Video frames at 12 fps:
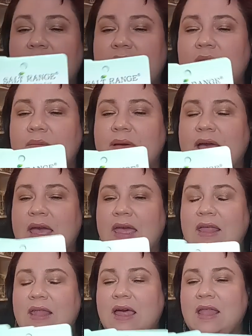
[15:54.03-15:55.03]
Um,
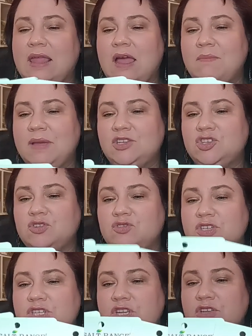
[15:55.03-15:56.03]
I allow my
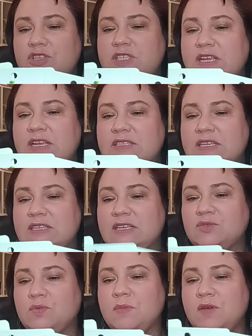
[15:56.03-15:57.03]
children to use these. It
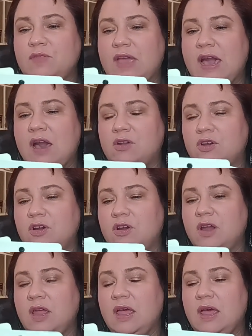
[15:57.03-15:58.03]
says remove the
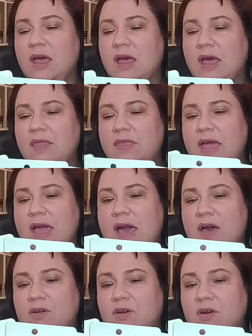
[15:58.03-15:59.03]
outer the
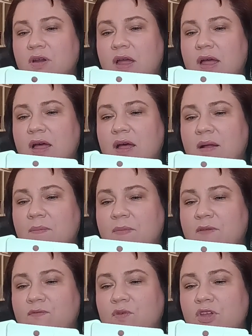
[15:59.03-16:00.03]
outer um,
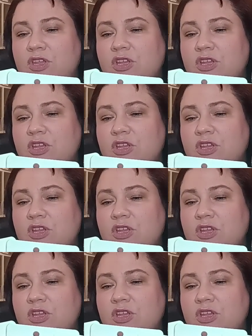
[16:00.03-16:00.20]
before